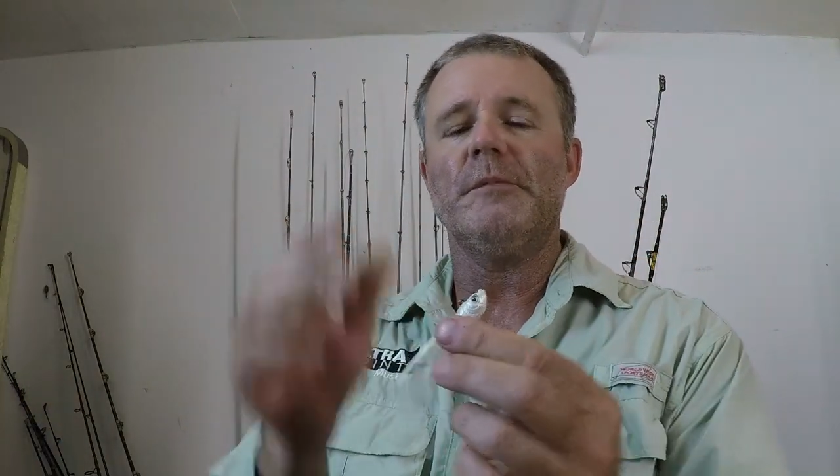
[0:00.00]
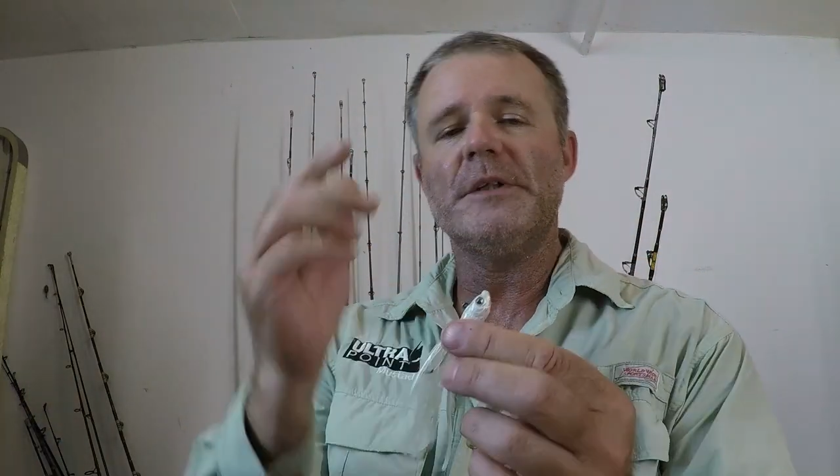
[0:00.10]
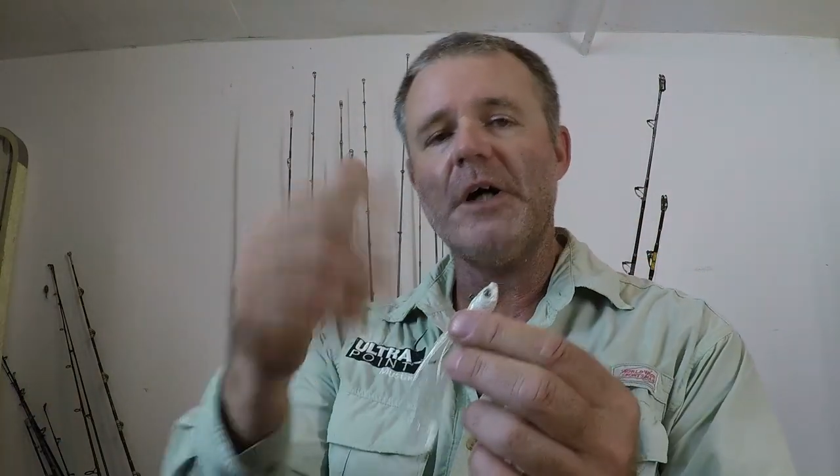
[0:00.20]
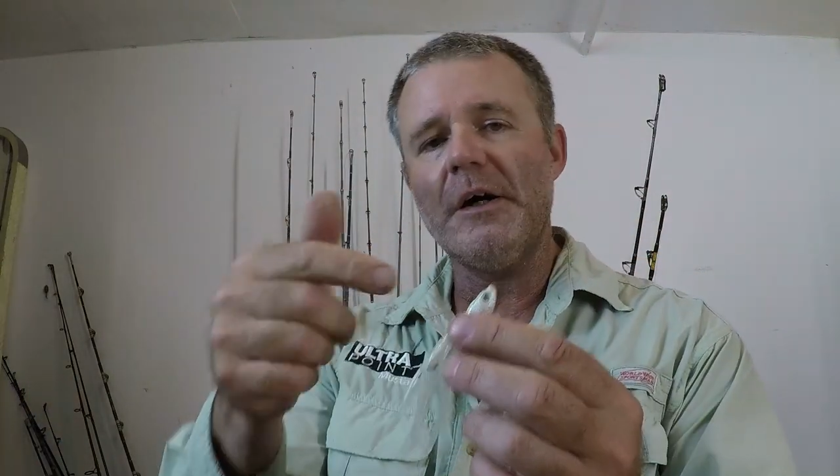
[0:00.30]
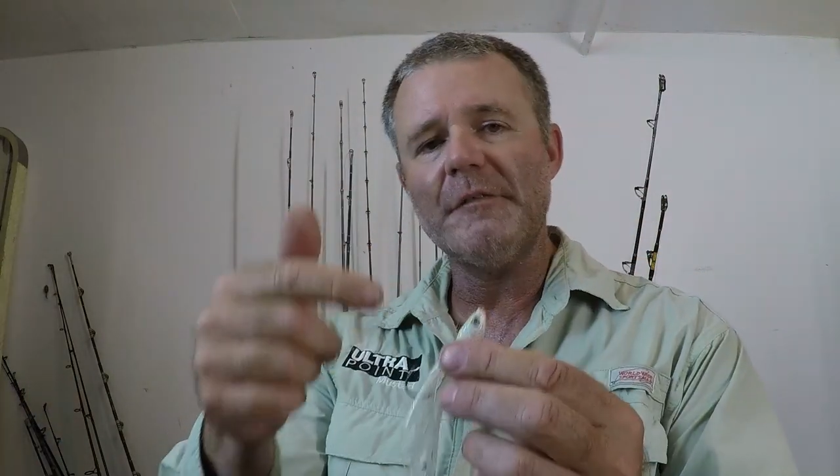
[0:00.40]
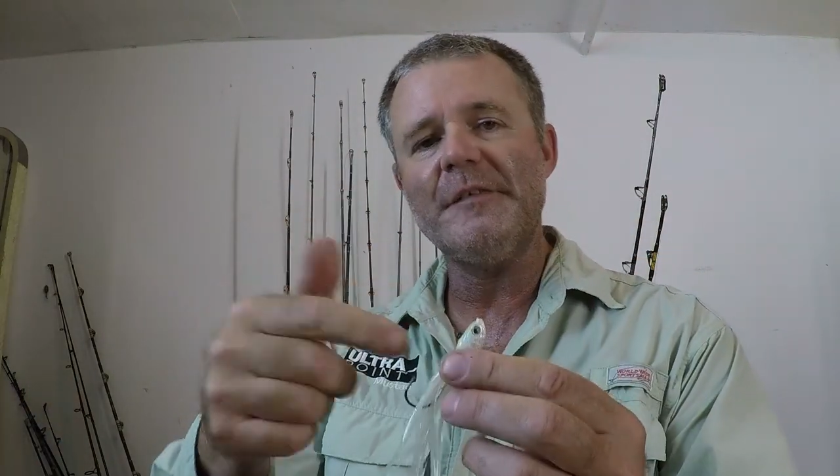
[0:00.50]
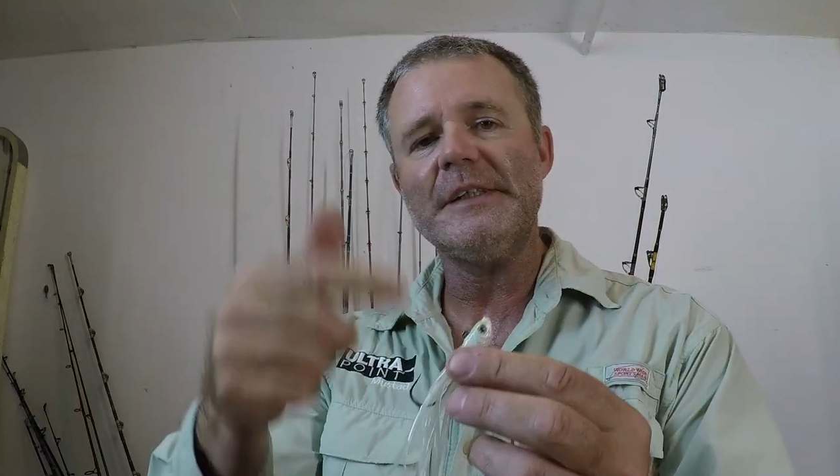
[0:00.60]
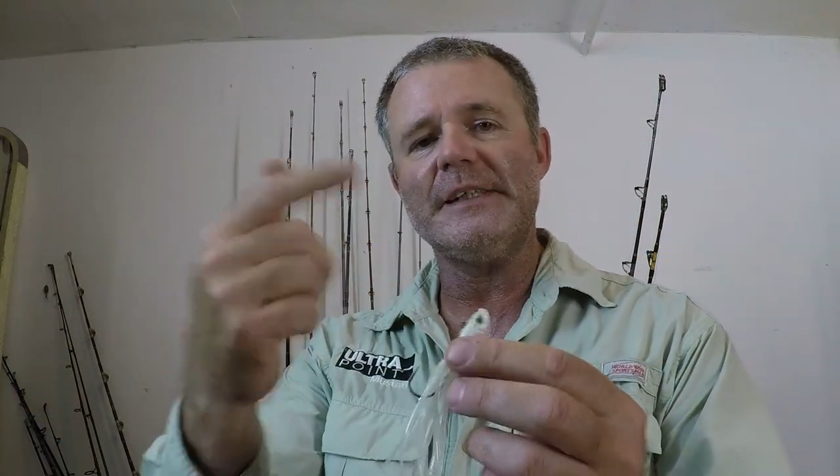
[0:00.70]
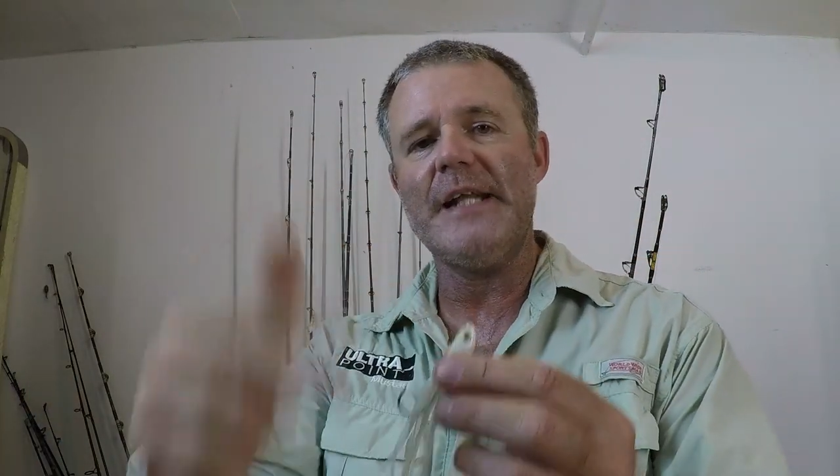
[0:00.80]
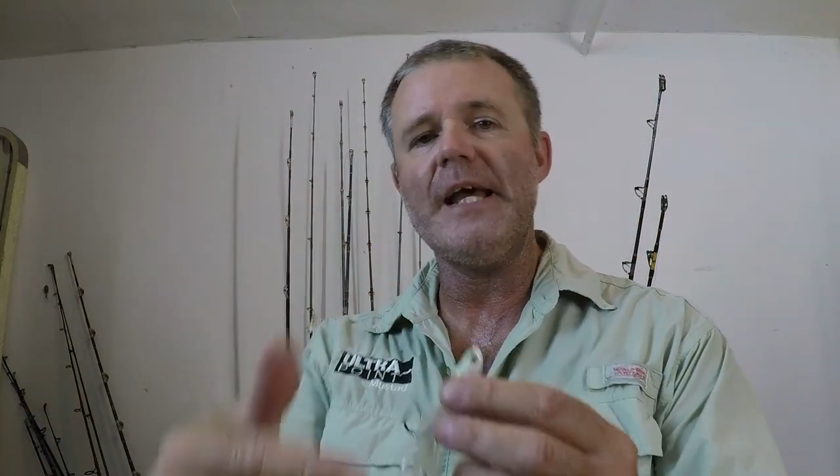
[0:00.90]
tough
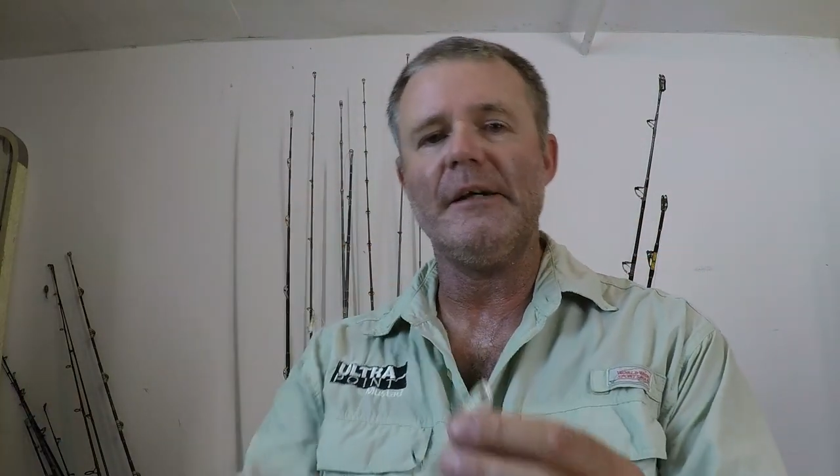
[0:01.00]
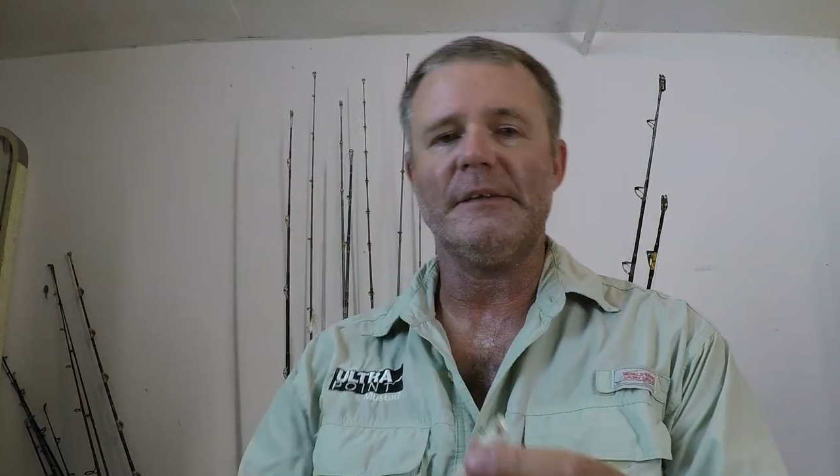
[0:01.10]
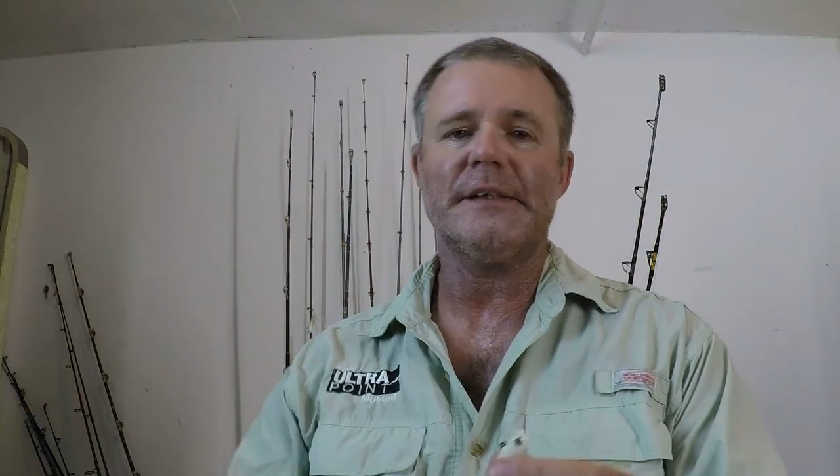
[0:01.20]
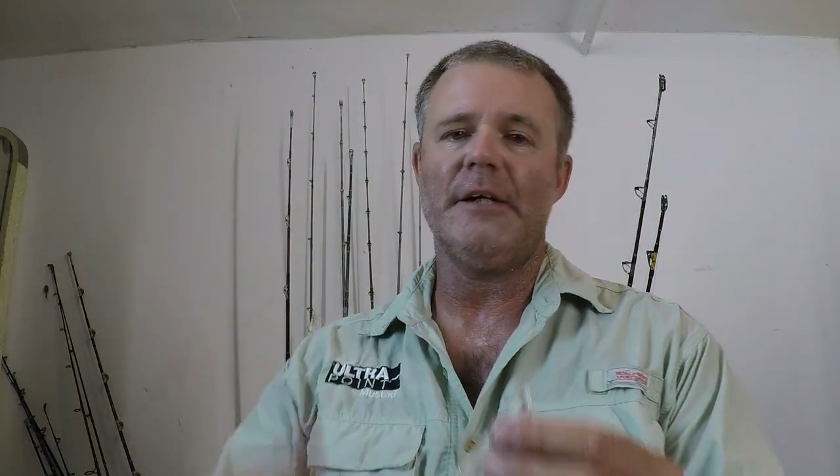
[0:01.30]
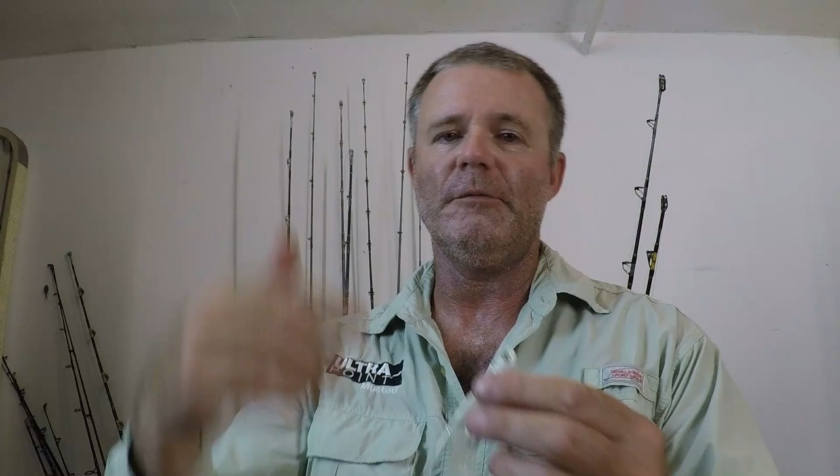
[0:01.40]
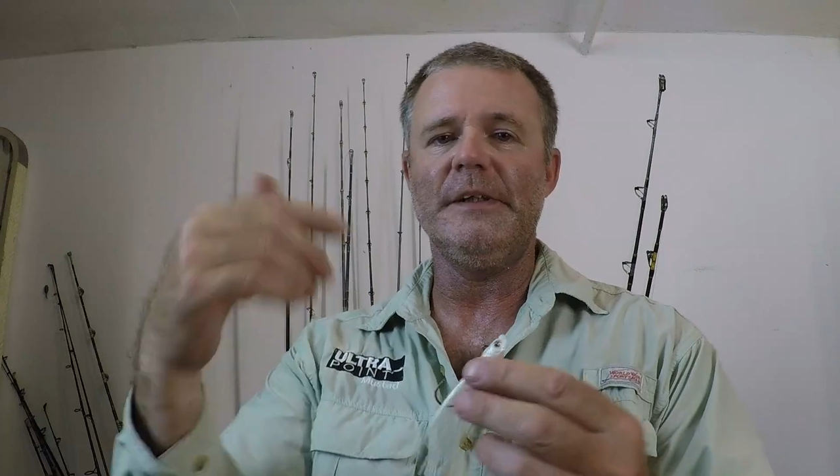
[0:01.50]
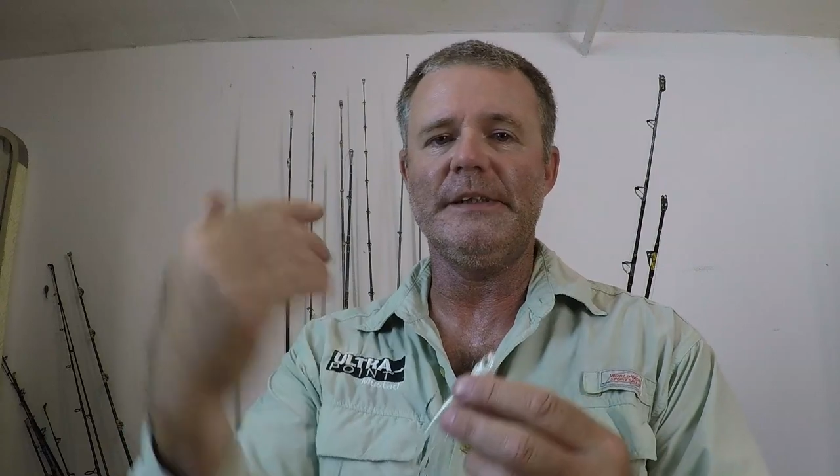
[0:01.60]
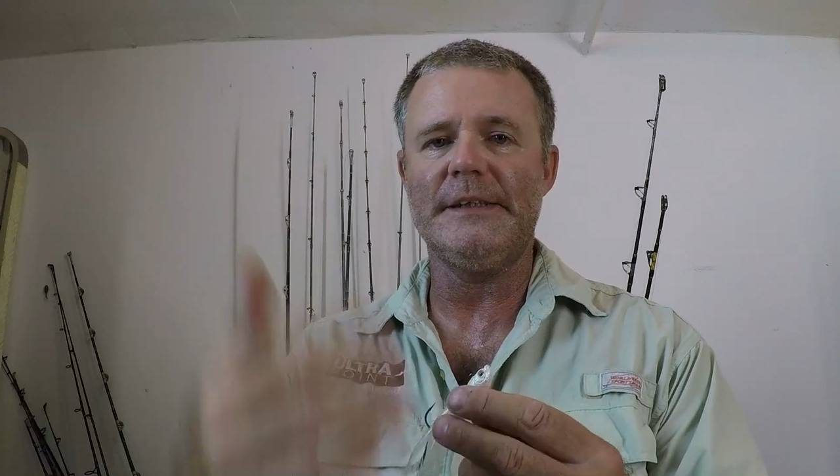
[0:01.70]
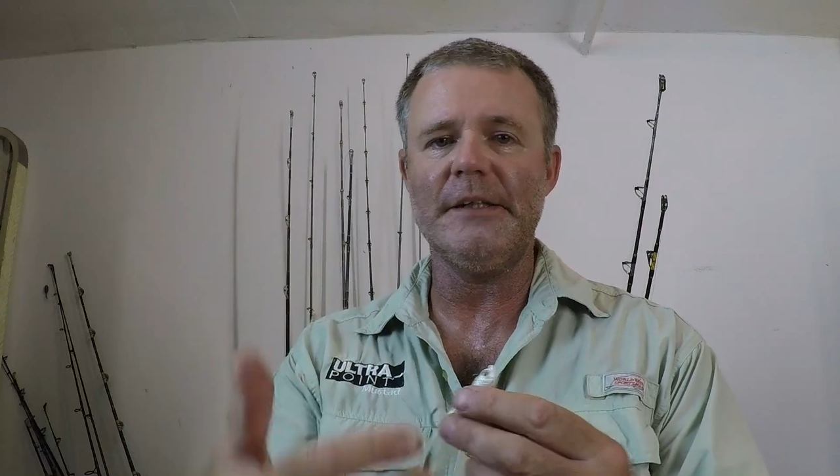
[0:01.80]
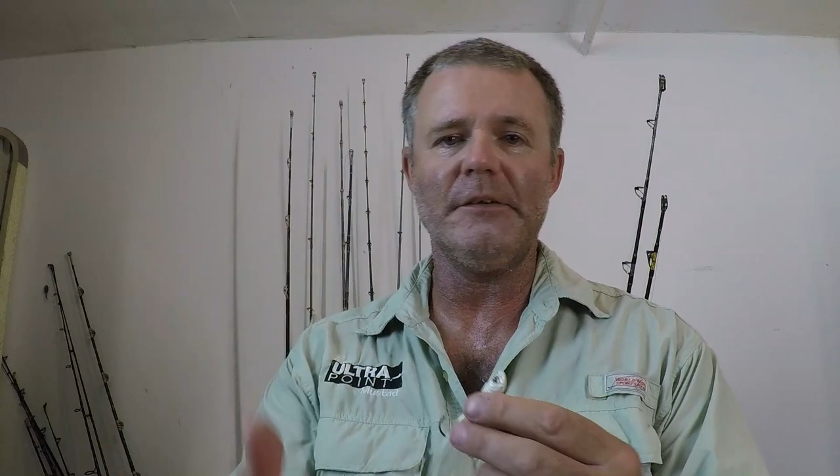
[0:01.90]
as nails. They're
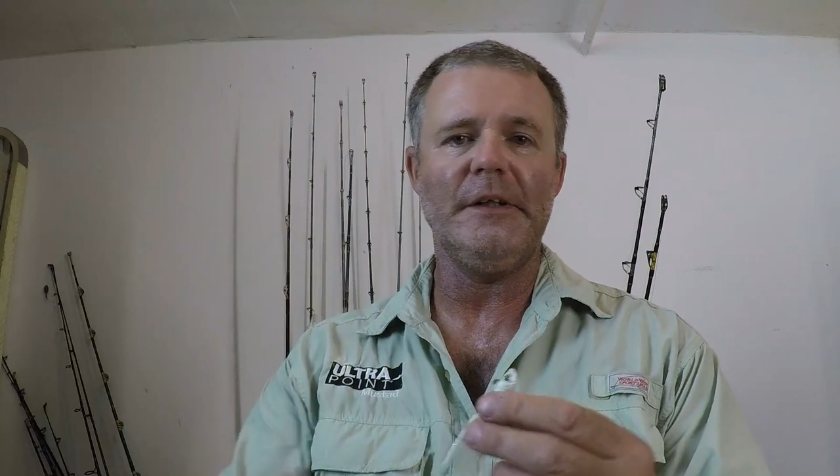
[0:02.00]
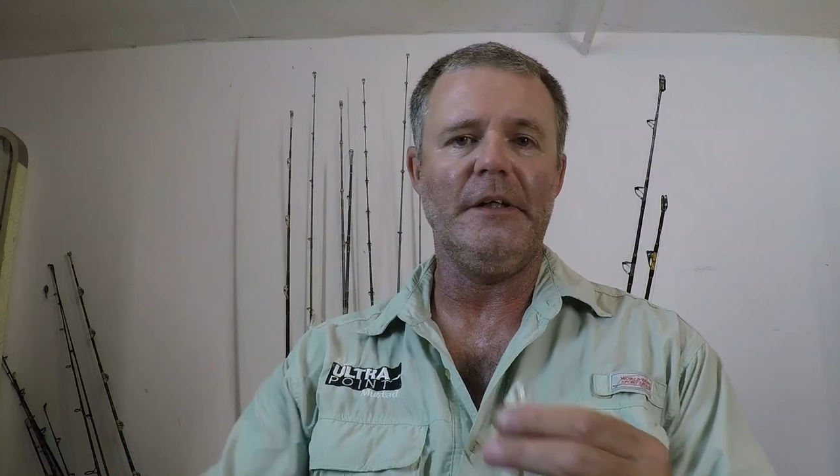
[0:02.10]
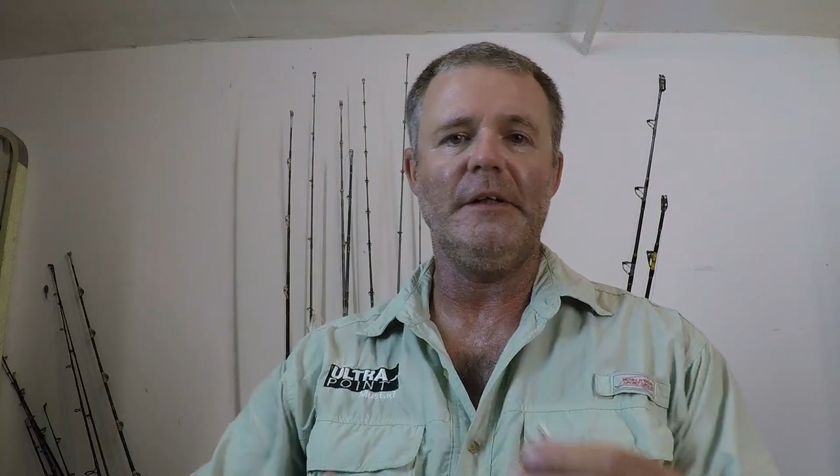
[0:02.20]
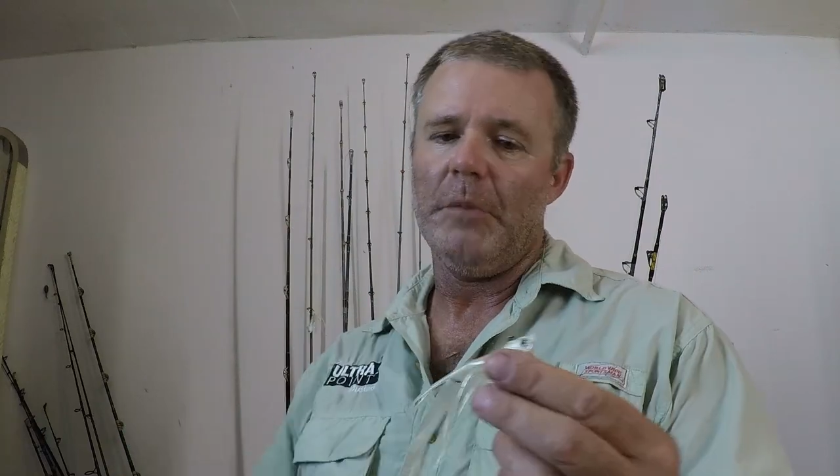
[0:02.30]
resilient.